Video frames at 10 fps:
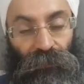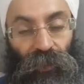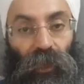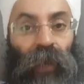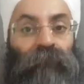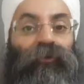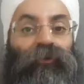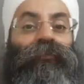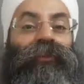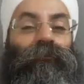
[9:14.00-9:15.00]
And we could
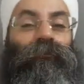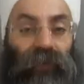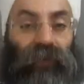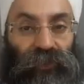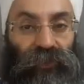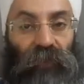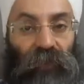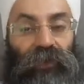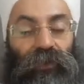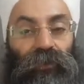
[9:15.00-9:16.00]
be the biggest
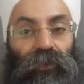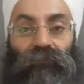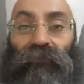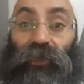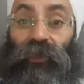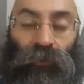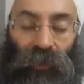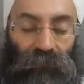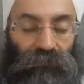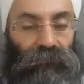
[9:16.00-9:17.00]
failure if we don't
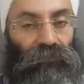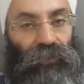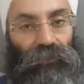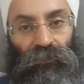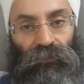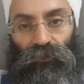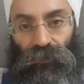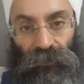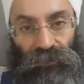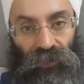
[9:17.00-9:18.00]
have the faith in Guru
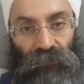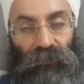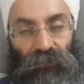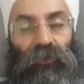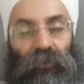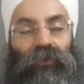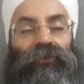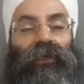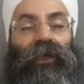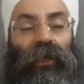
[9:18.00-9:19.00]
Granth Sahib Ji Maharaj,
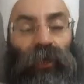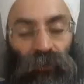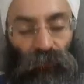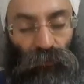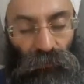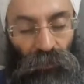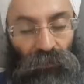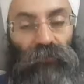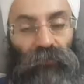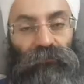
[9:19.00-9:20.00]
in Guru
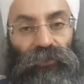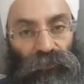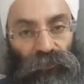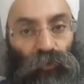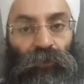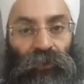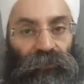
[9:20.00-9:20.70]
Nanak Dev Ji's Gurbani.